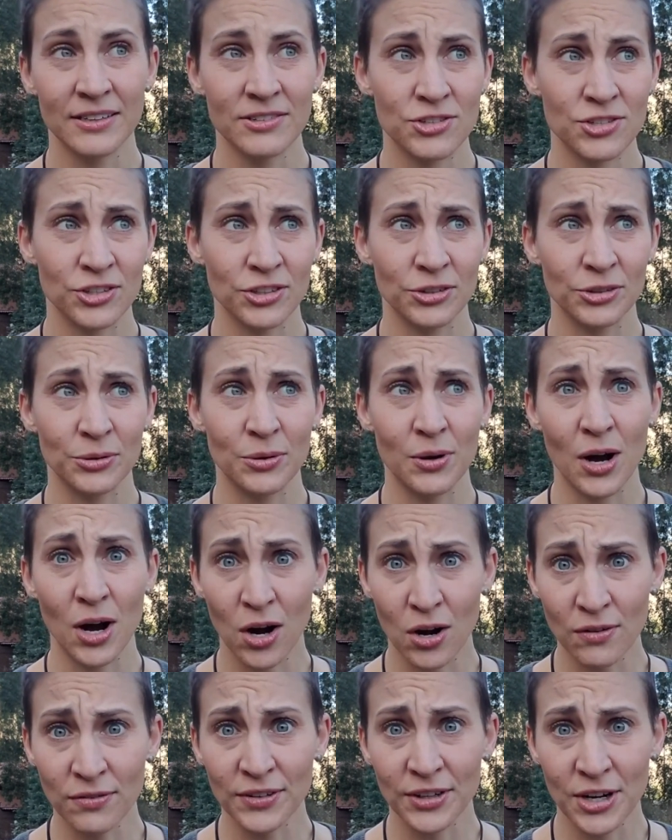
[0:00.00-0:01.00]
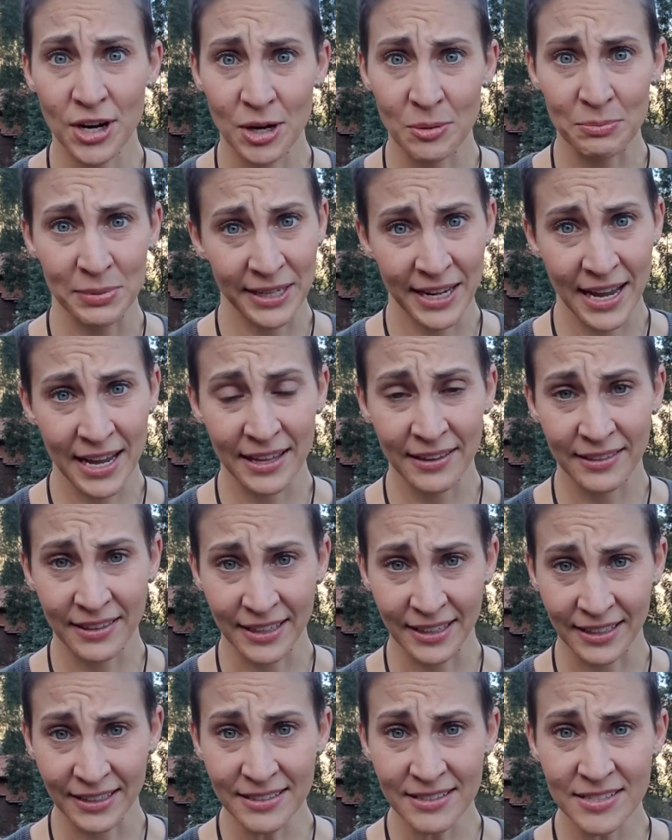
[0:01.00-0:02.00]
to overcomplicate
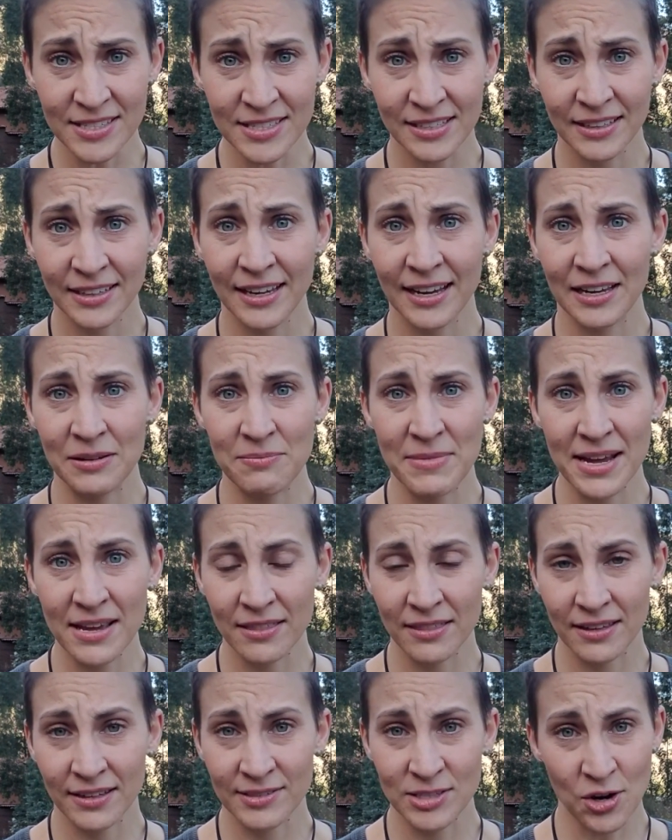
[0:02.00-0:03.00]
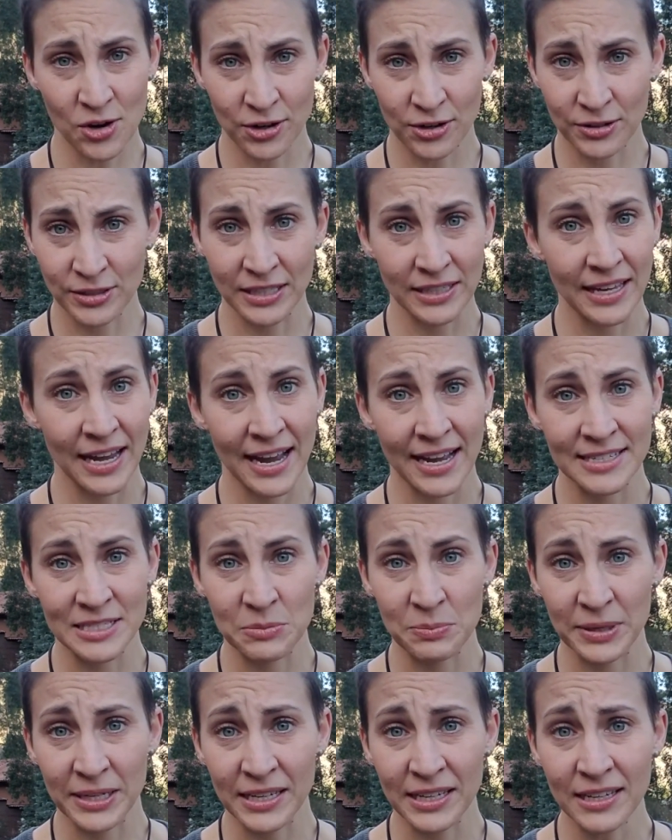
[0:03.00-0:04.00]
things and make things harder than they had to
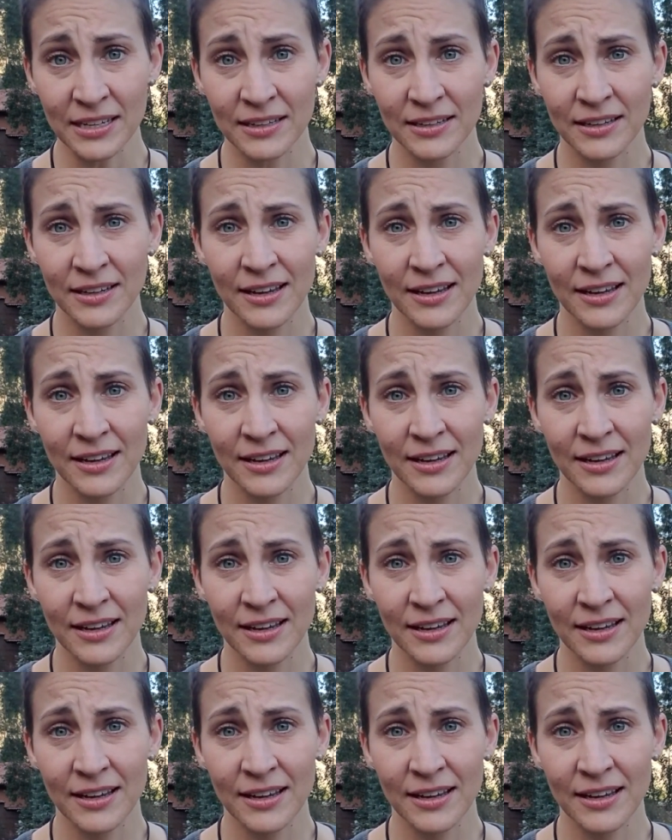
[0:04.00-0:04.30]
be,